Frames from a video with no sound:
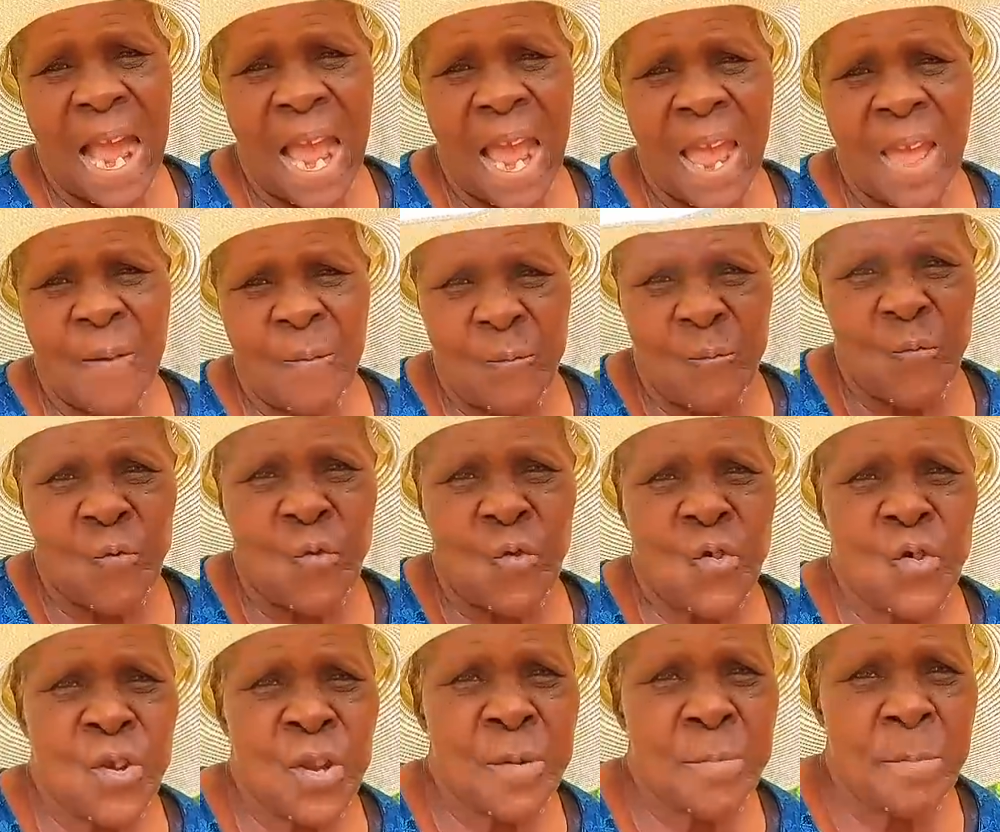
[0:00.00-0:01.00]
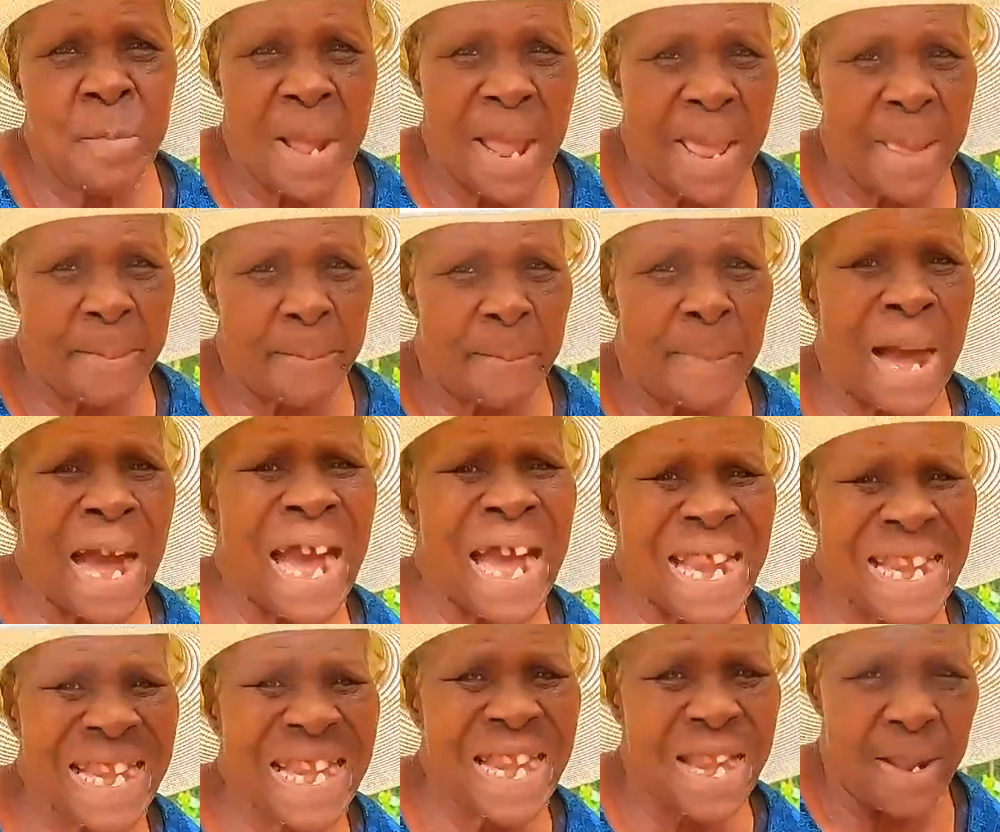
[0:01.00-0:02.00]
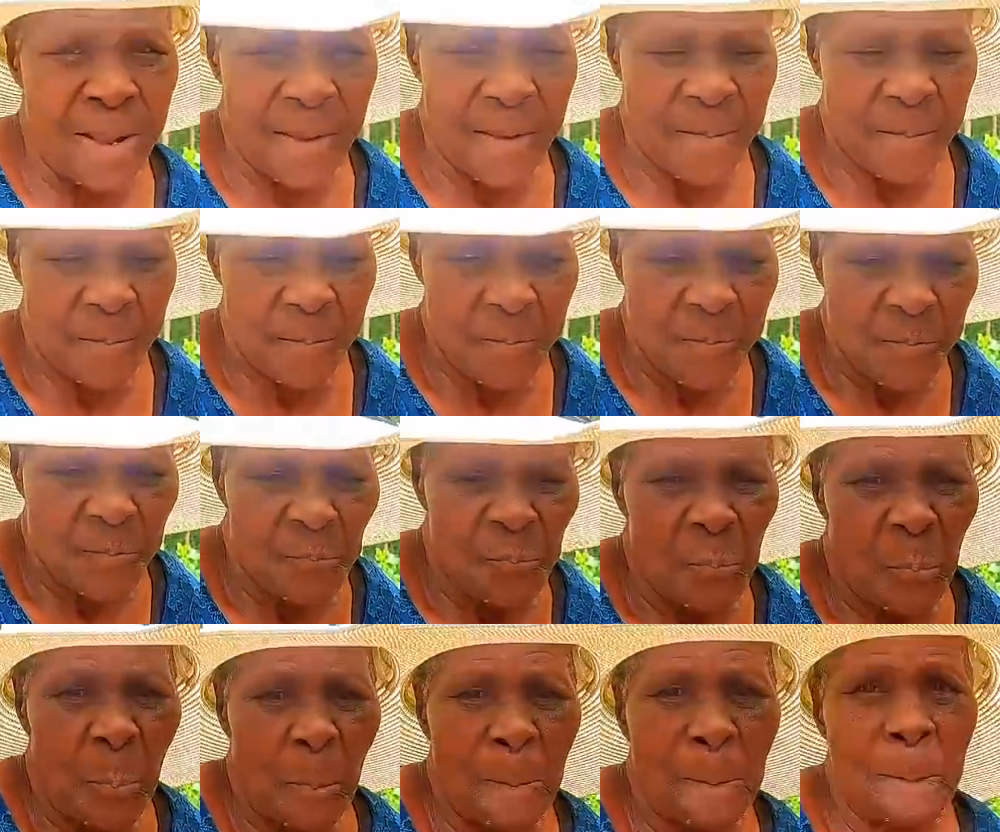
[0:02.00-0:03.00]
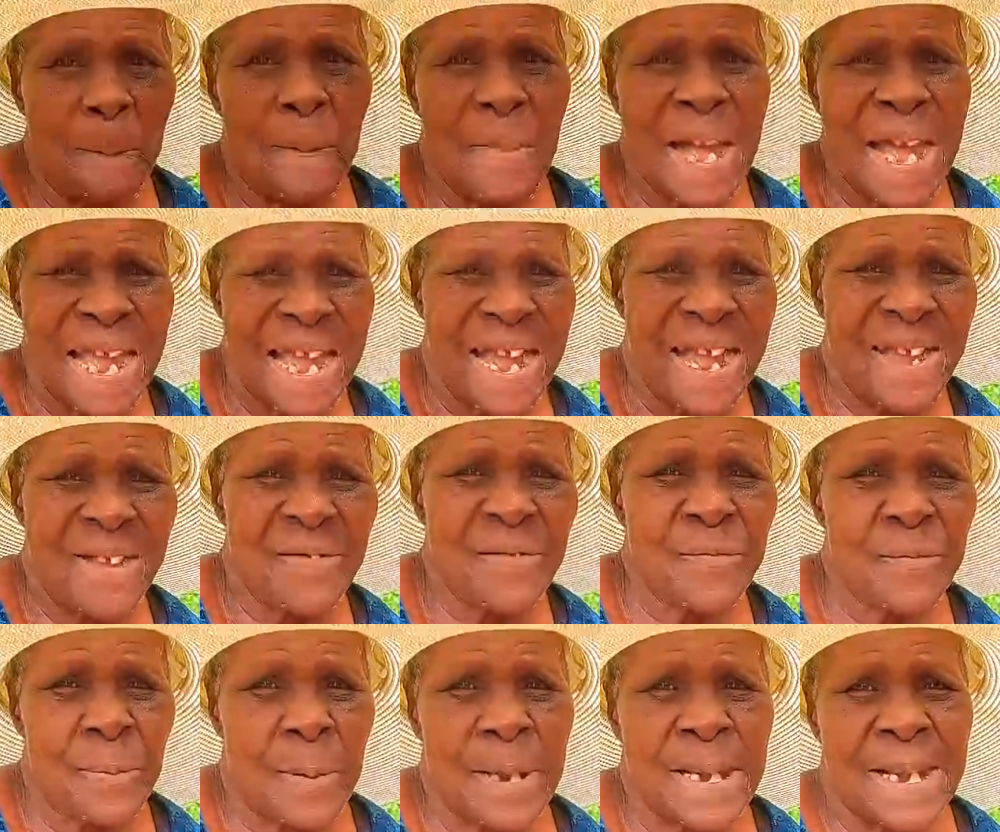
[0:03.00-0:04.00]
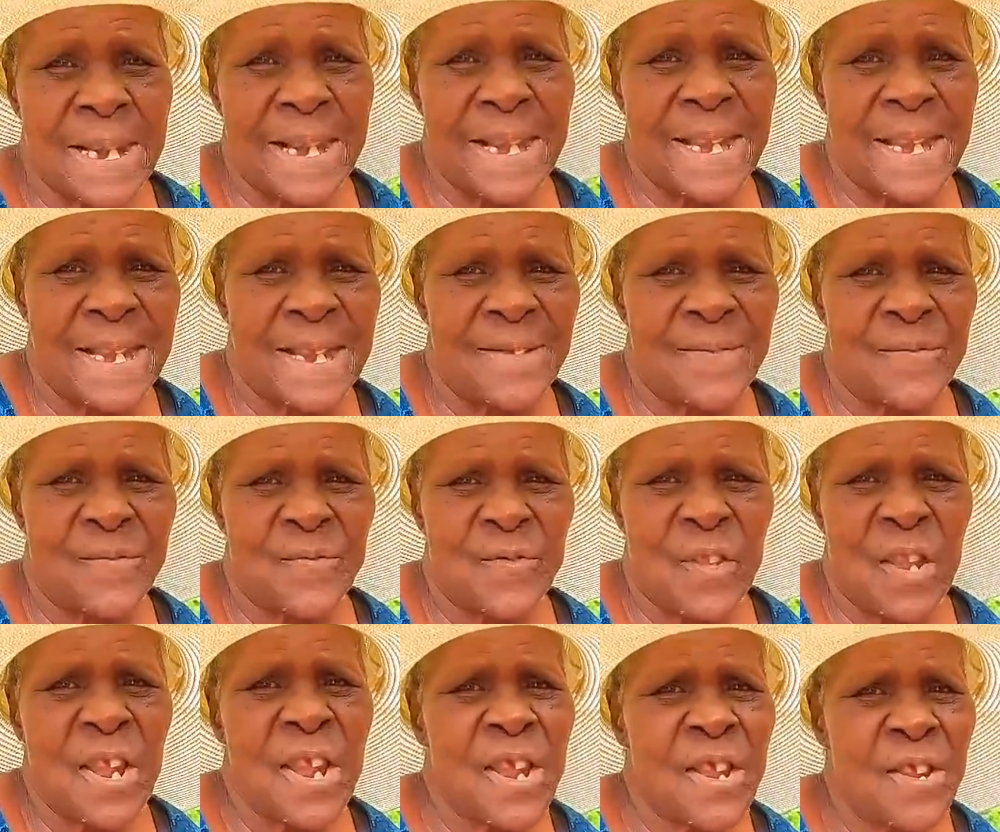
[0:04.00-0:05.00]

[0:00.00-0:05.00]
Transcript: I got man. My husband is dead.